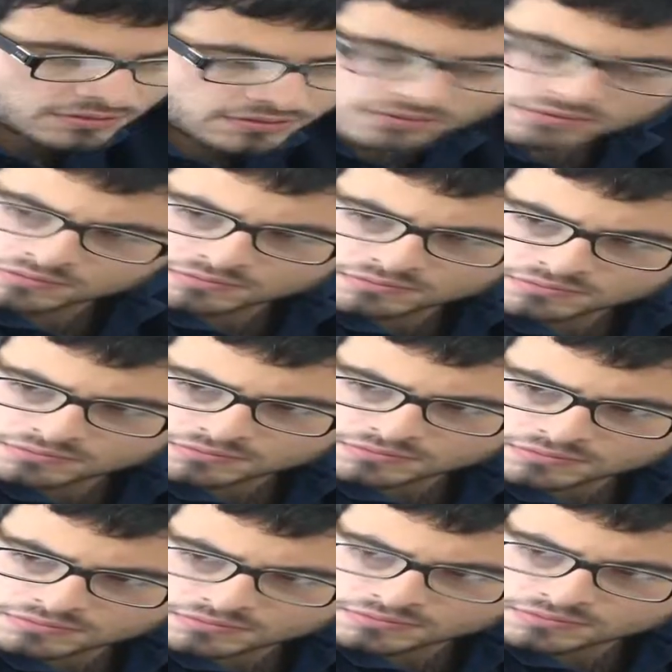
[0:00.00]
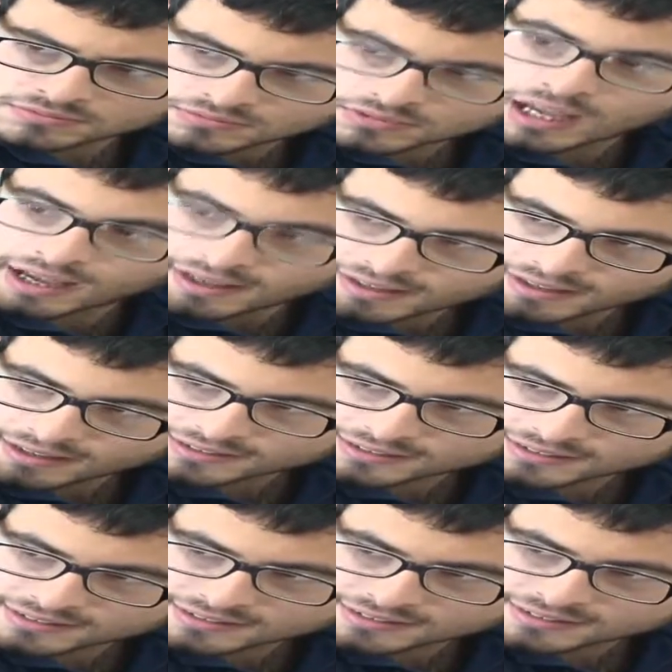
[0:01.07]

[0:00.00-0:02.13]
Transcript: here at English at DCU. I